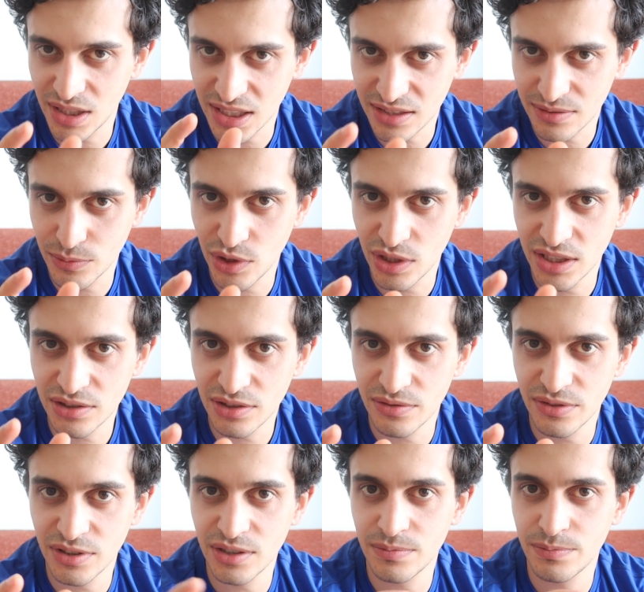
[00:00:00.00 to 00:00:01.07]
small
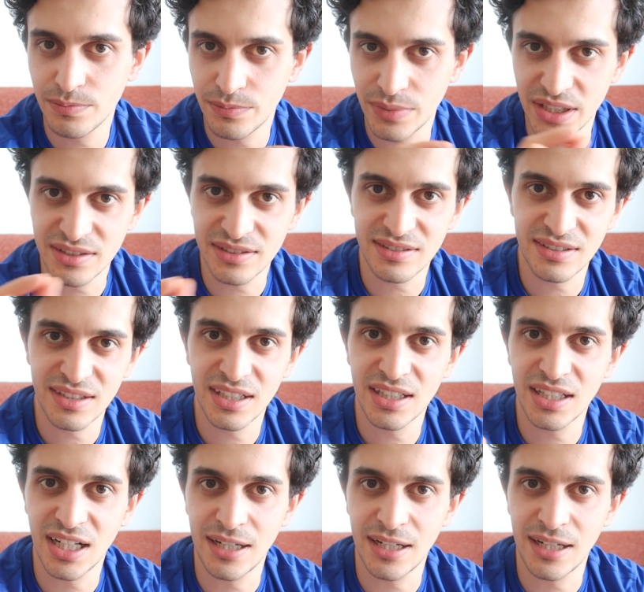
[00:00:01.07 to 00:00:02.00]
interval, but still